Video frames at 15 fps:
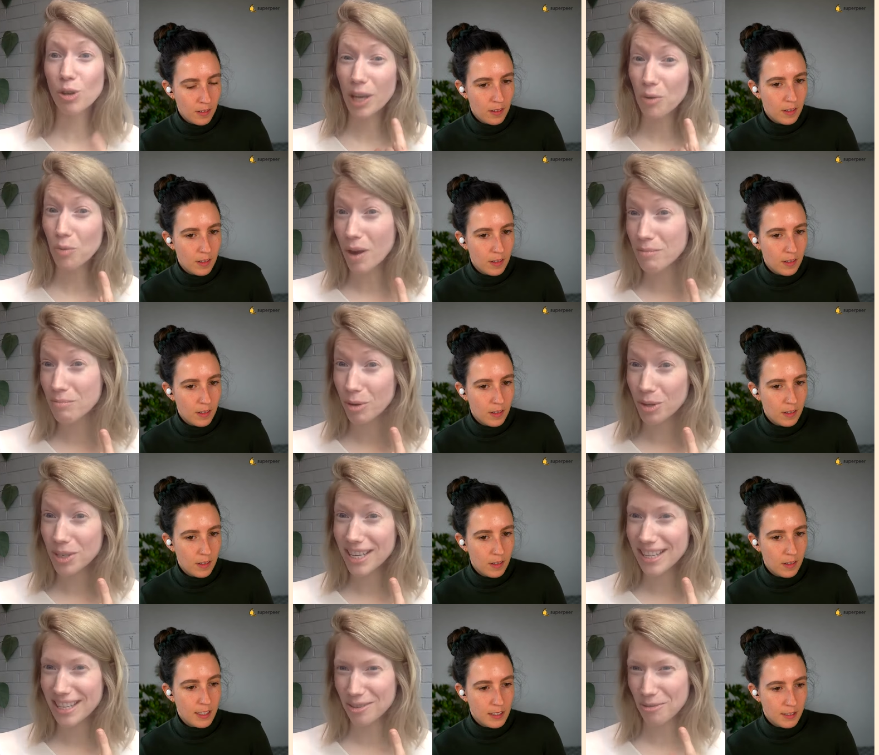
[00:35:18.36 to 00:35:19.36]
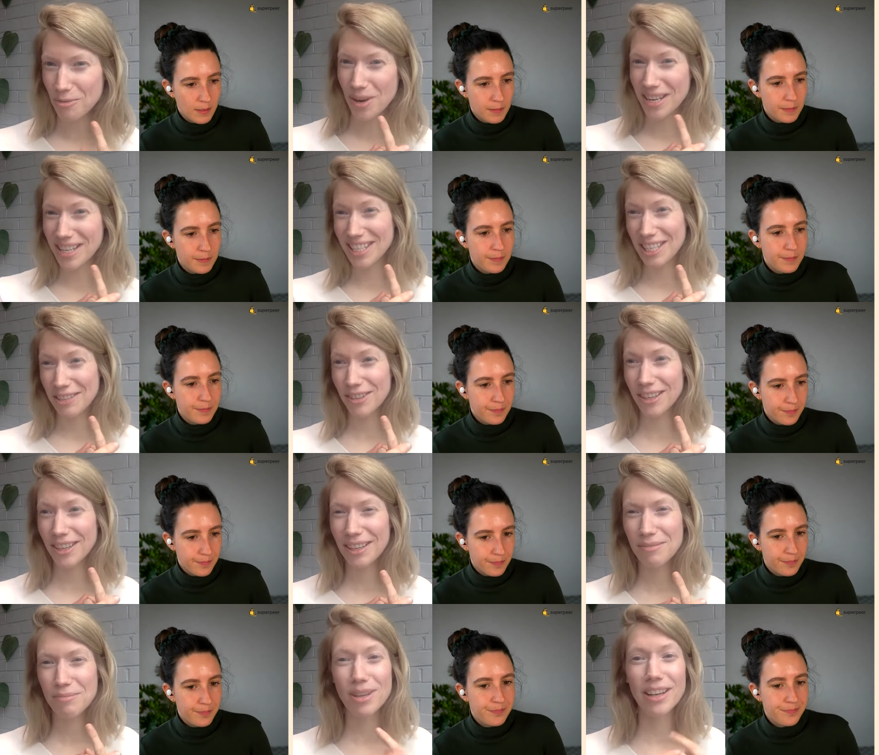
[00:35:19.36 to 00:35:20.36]
Speaker 1: not like one body, right. there's not one
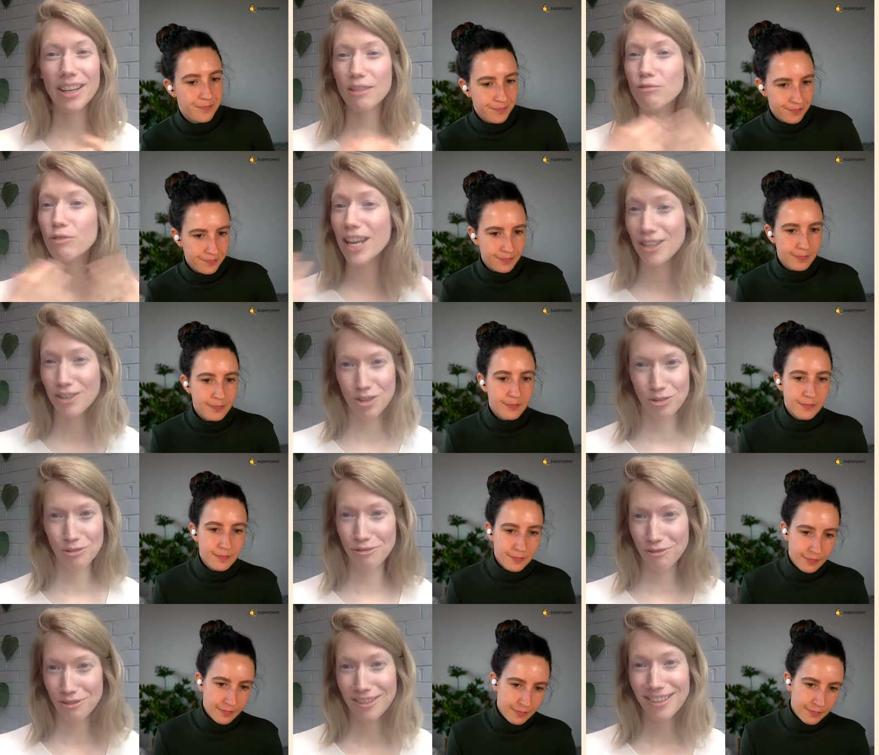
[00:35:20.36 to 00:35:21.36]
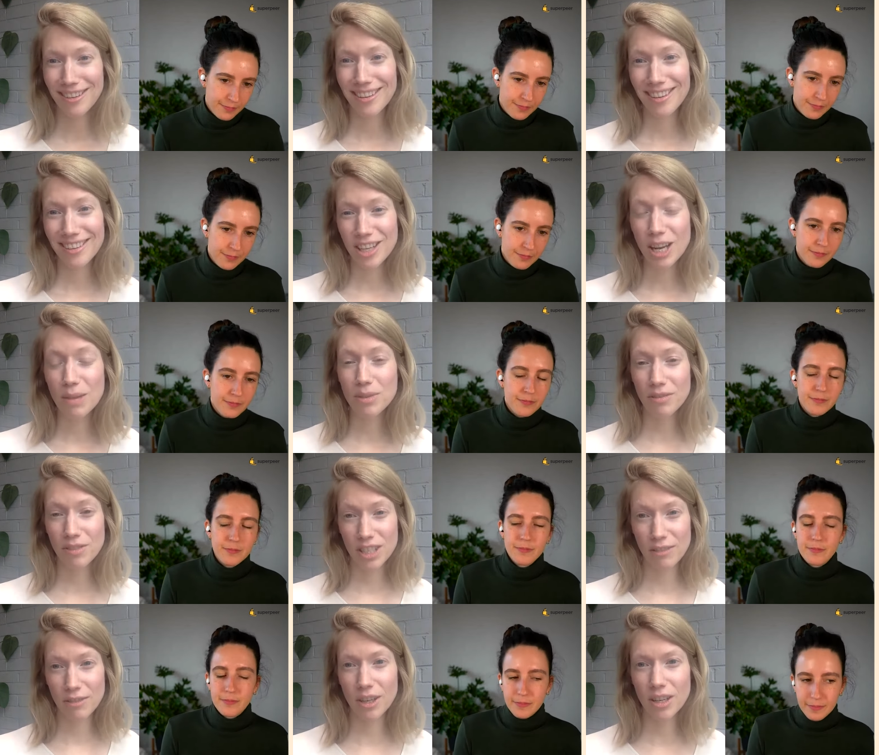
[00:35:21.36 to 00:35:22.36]
certificate, but like a range of types mm. of
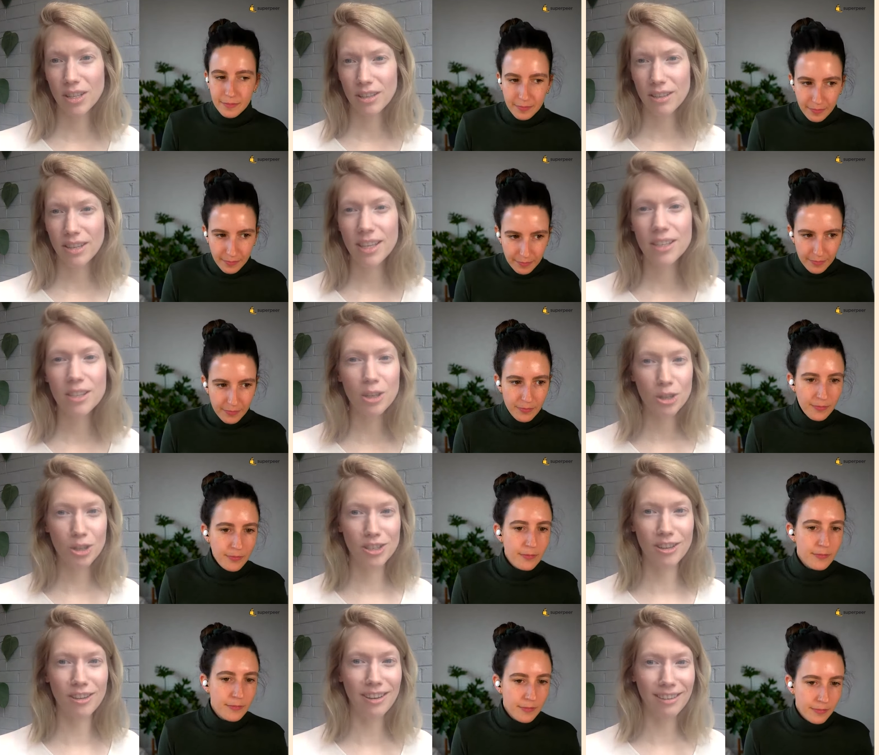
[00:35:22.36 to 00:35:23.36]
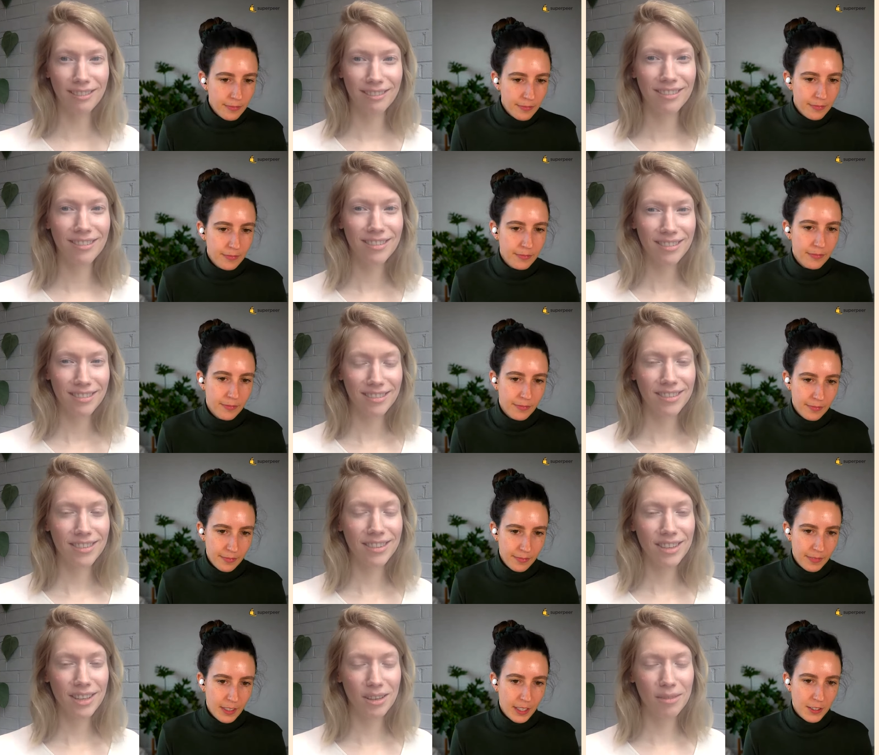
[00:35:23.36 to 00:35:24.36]
certificates, I think is a good sign.
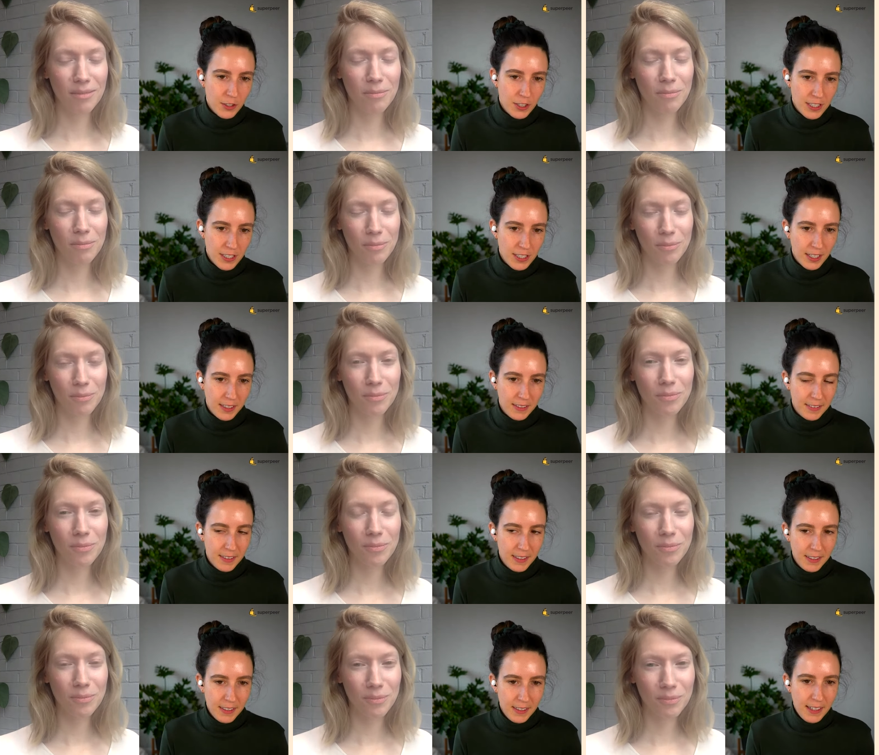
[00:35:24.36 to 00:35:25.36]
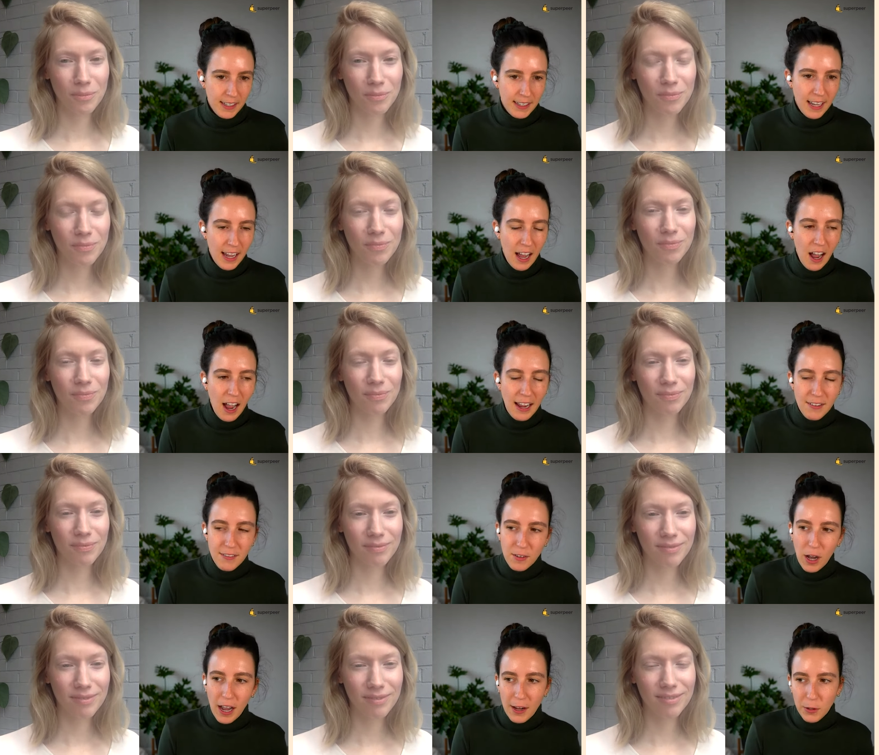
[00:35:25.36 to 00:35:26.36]
Speaker 2: Yeah. Interesting. Yeah,
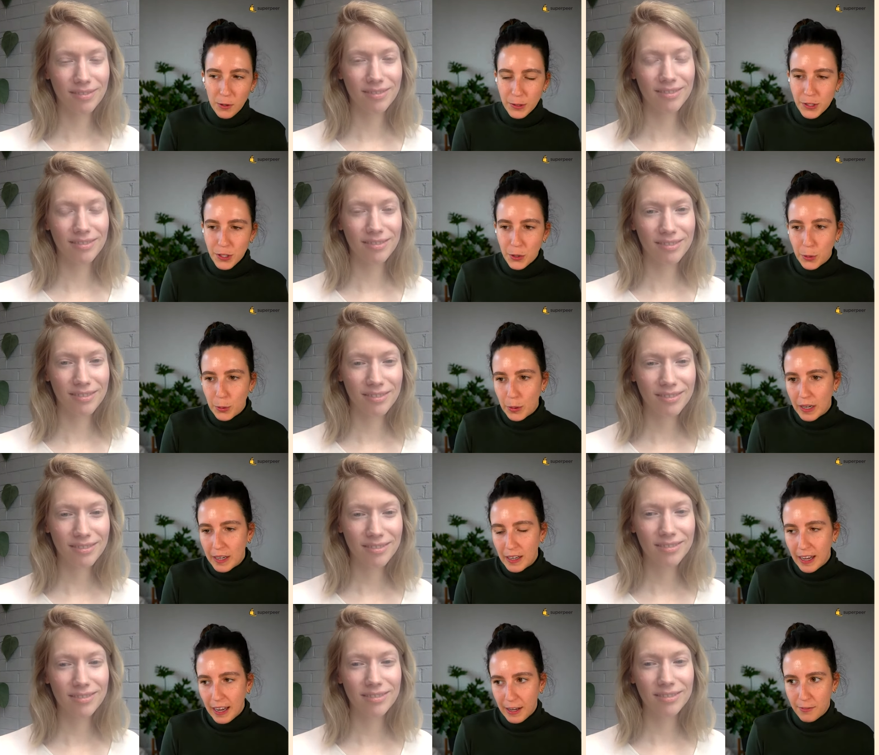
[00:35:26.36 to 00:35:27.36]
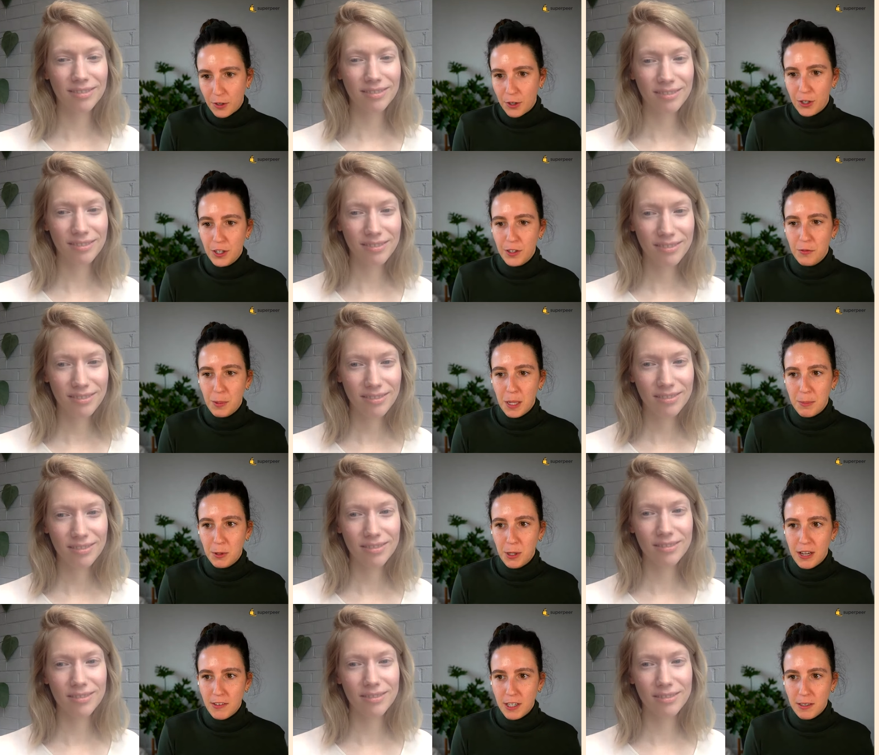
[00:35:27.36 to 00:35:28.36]
I, I also have heard of
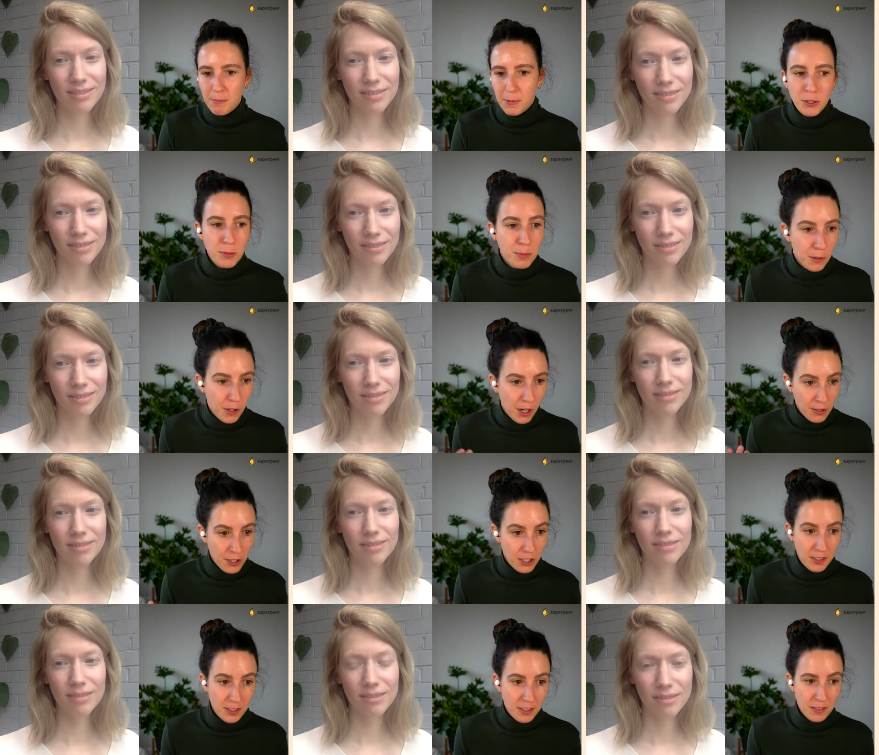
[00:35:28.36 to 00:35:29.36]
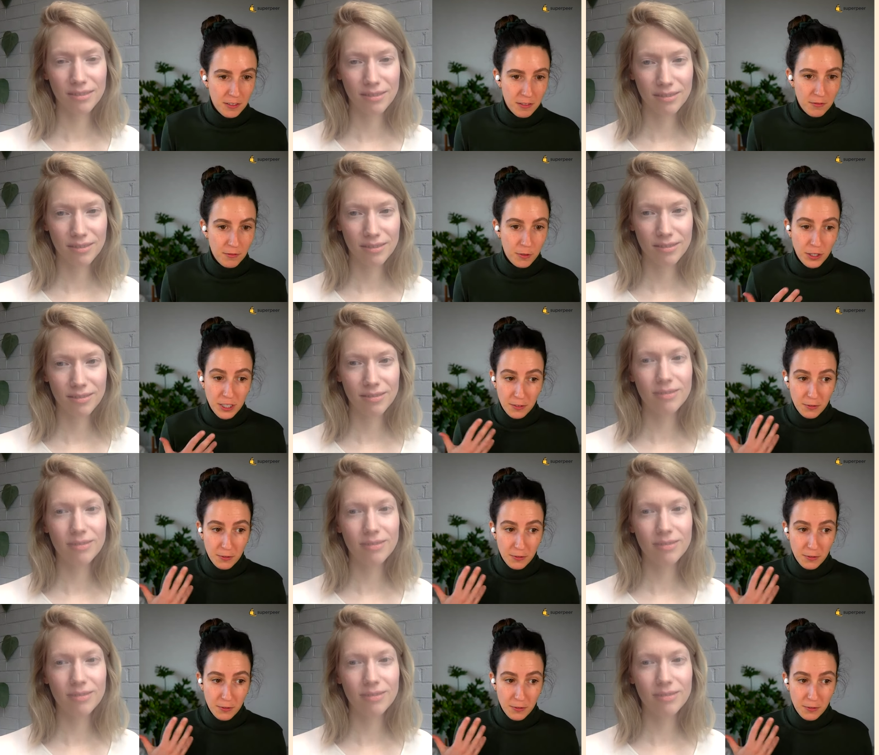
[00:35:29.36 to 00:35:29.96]
people having multiple coaches for